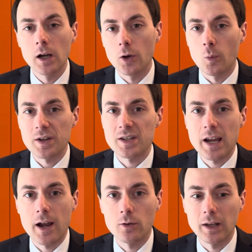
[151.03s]
I don't want to
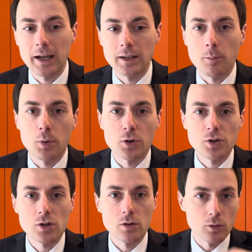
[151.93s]
sound like the
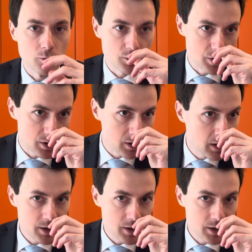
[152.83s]
person who's just